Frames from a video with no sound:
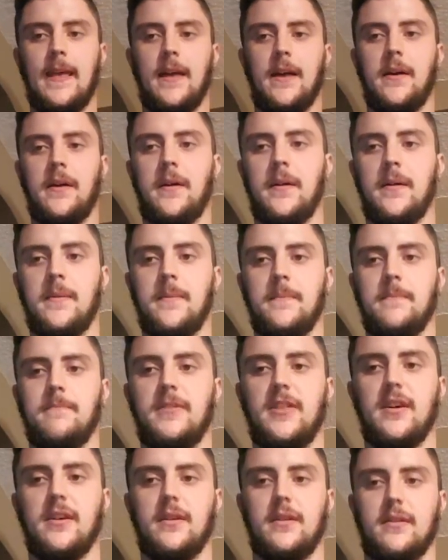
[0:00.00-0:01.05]

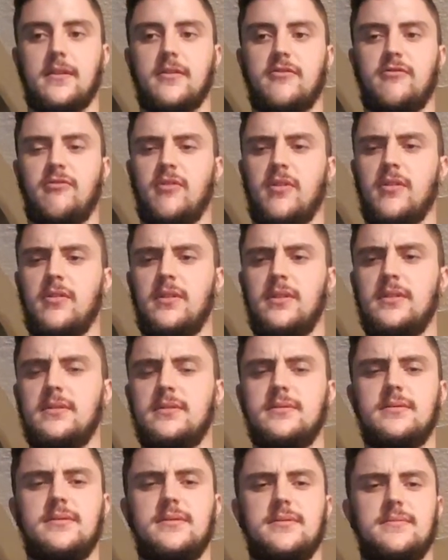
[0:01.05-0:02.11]
The crural,
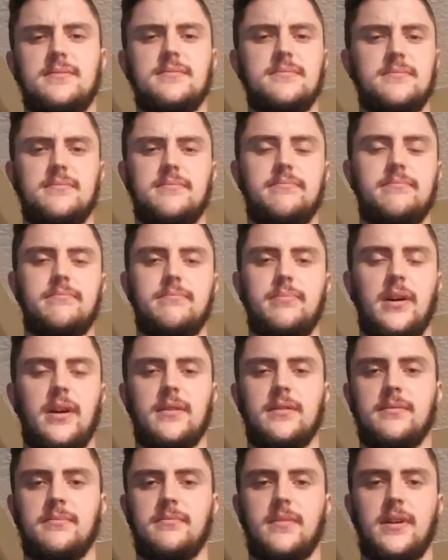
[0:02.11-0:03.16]

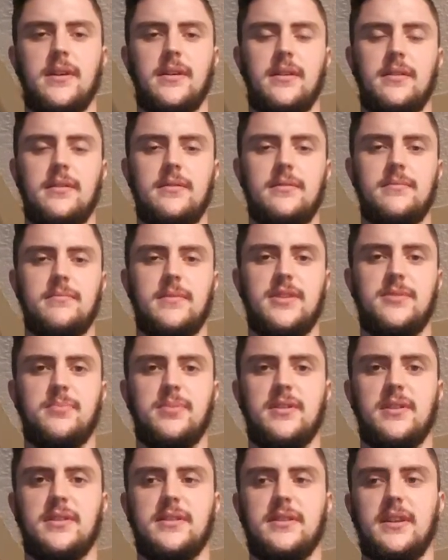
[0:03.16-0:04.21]
pardon my
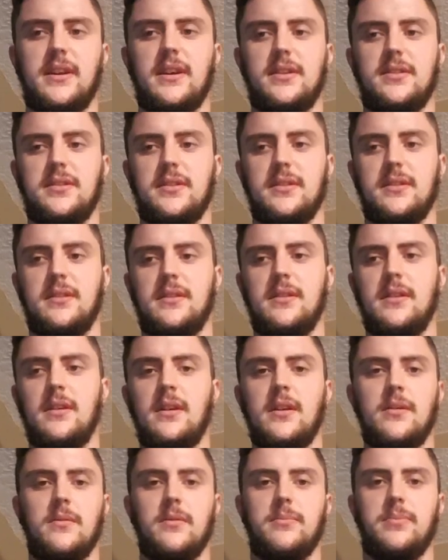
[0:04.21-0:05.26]
mispronunciation,
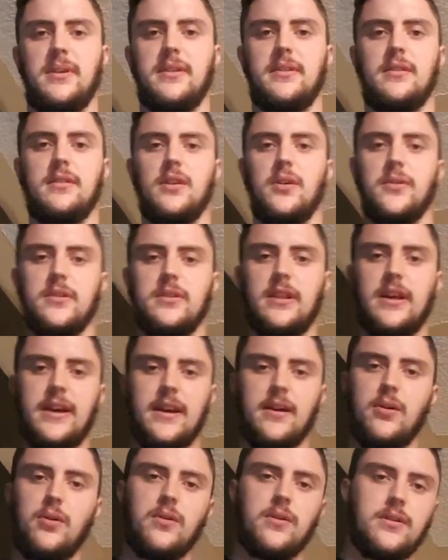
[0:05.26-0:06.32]
would be the lower
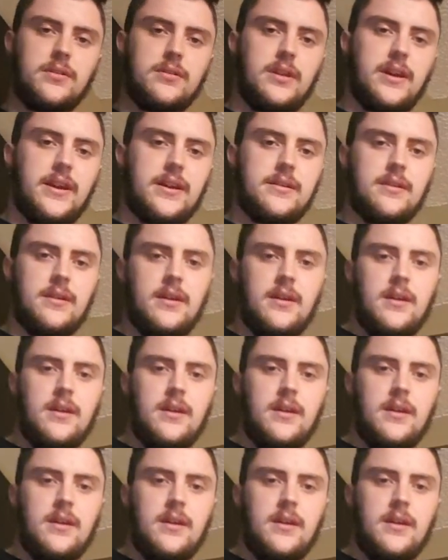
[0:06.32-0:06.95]
leg, or the